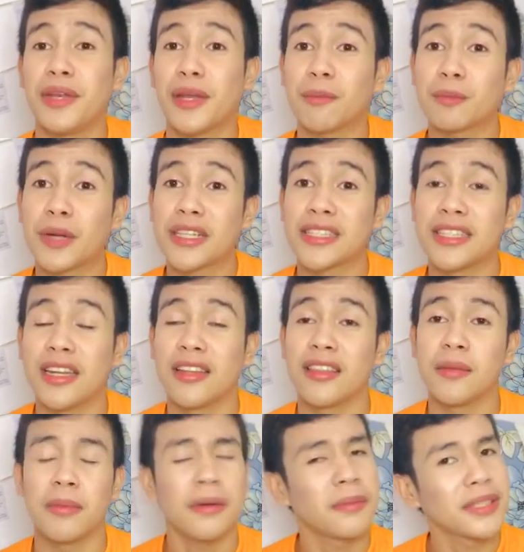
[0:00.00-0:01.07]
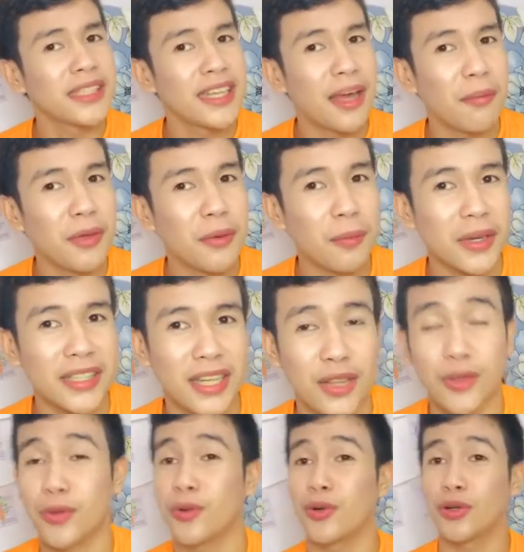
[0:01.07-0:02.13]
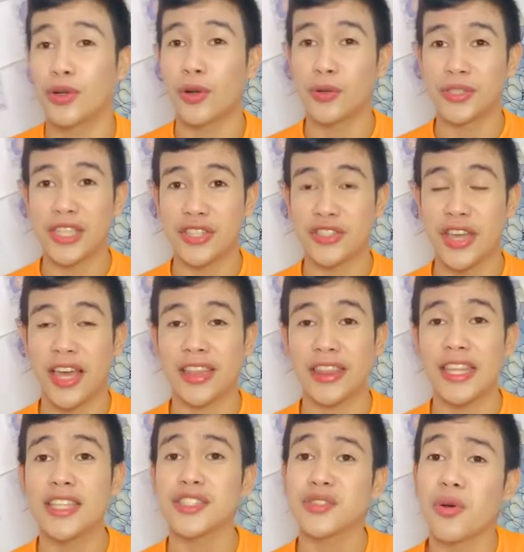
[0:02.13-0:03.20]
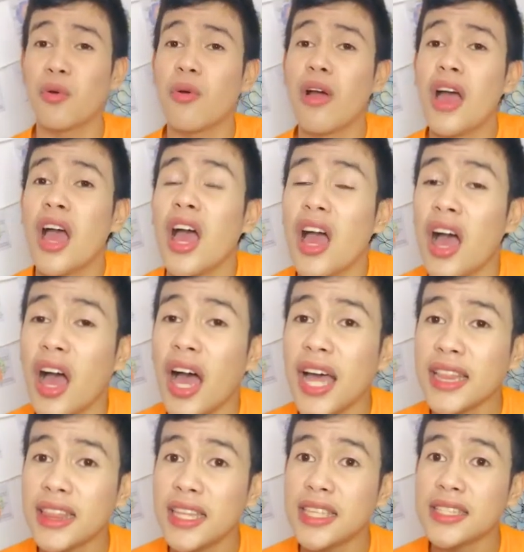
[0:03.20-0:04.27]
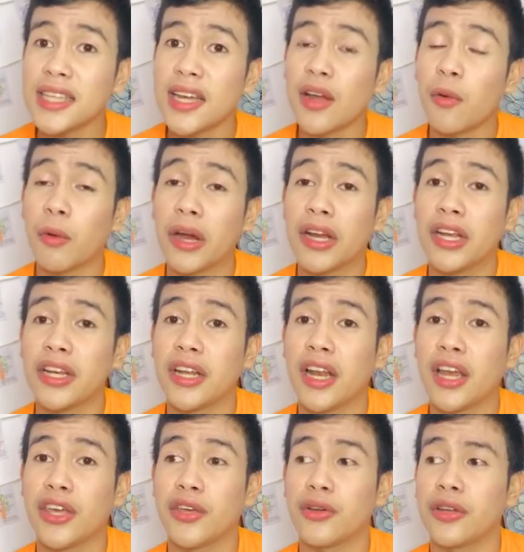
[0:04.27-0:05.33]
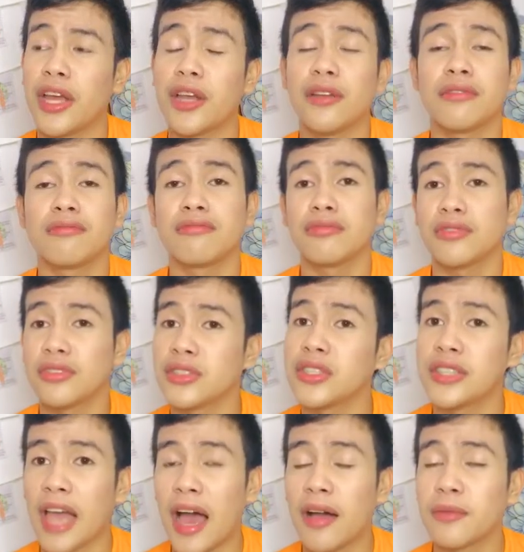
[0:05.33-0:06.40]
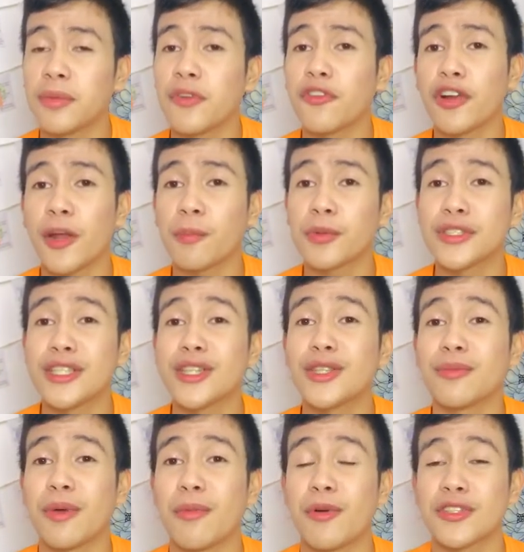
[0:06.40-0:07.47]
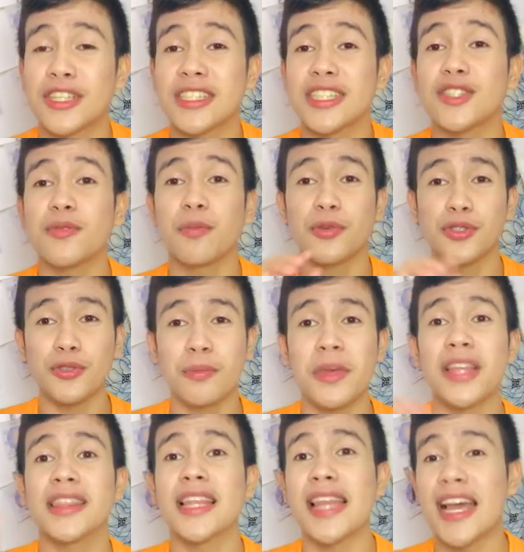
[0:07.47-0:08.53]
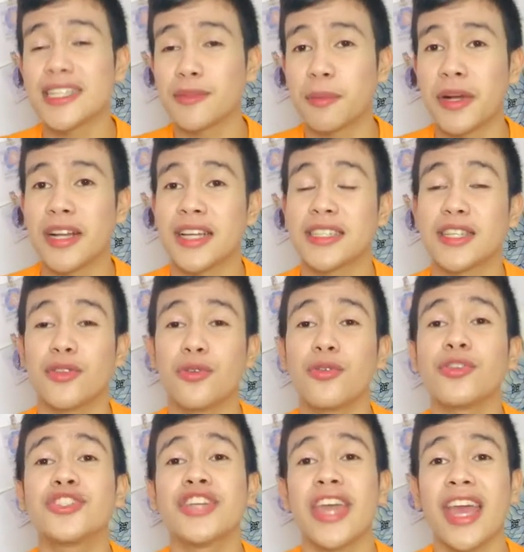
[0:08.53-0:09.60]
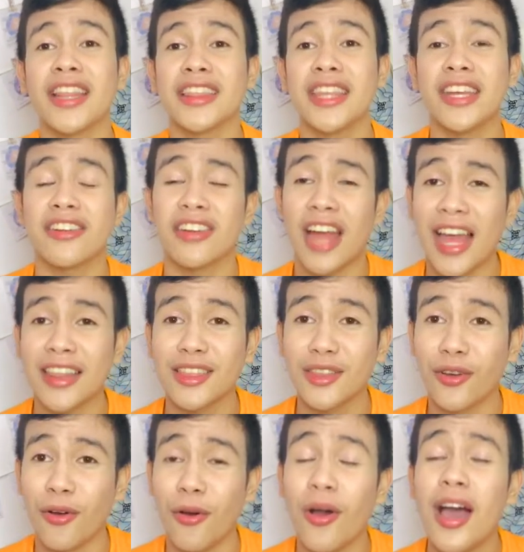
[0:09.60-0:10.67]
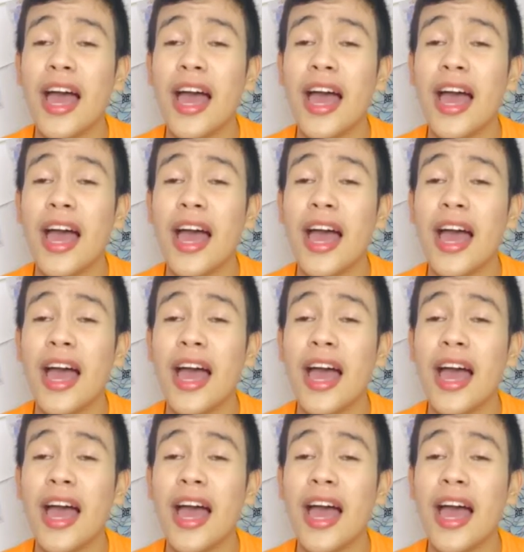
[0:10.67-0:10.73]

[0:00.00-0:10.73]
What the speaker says: ng president, di ba? May sinabi yung president to closing JnT. So, at least na warning na lang yun. And yeah, before I proceed to my books, kasi supposed to be at the last part kasi itong JnT rant ko.